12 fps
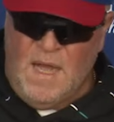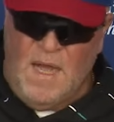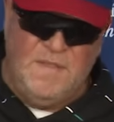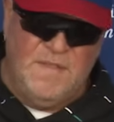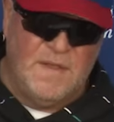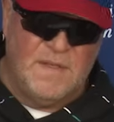
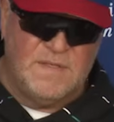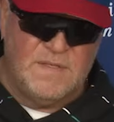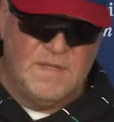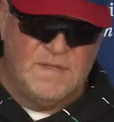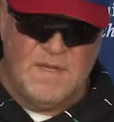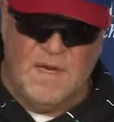I think it's
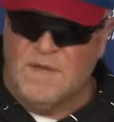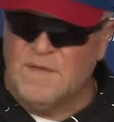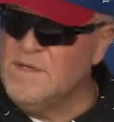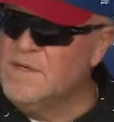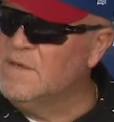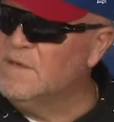the entire
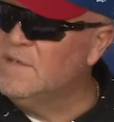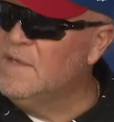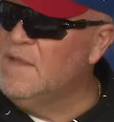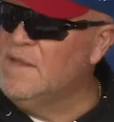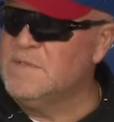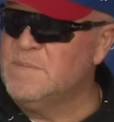year.
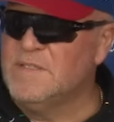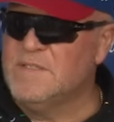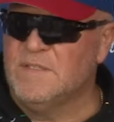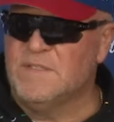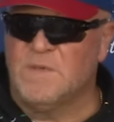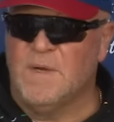I think it's been
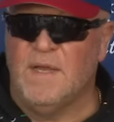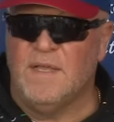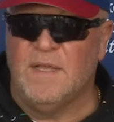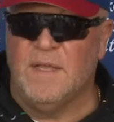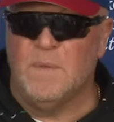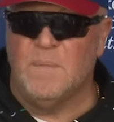since training
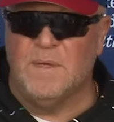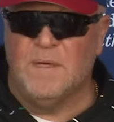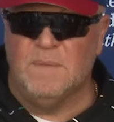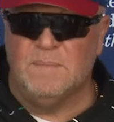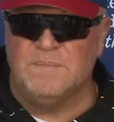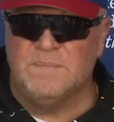camp.
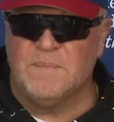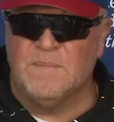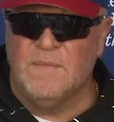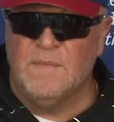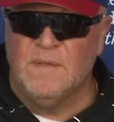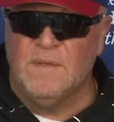
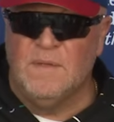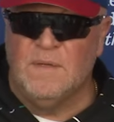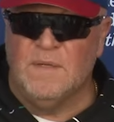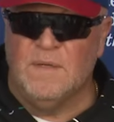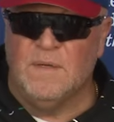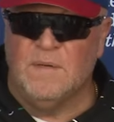
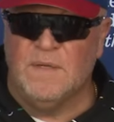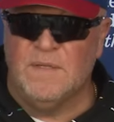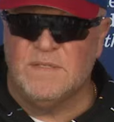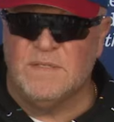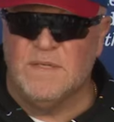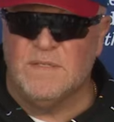You know,
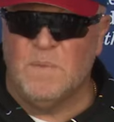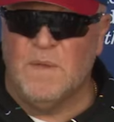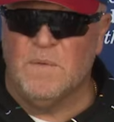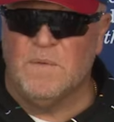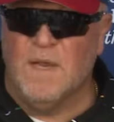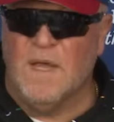he's
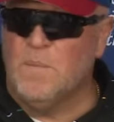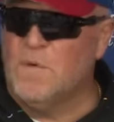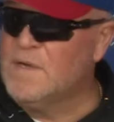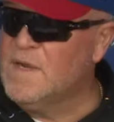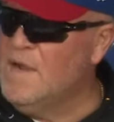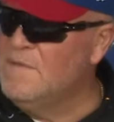playing with a lot
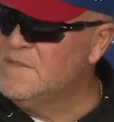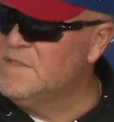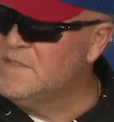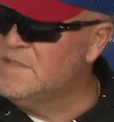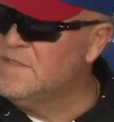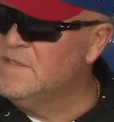more
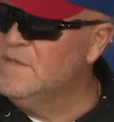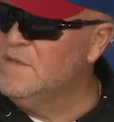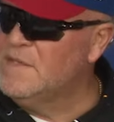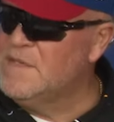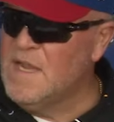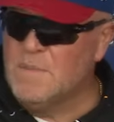confidence this year,
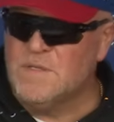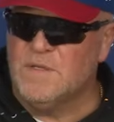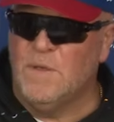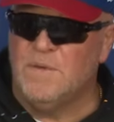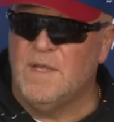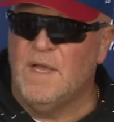and the game
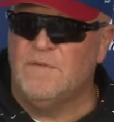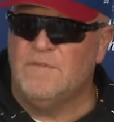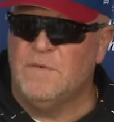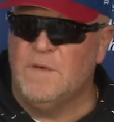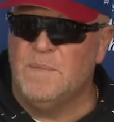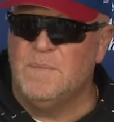slowed down
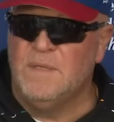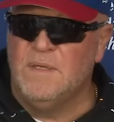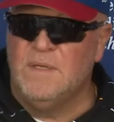for him.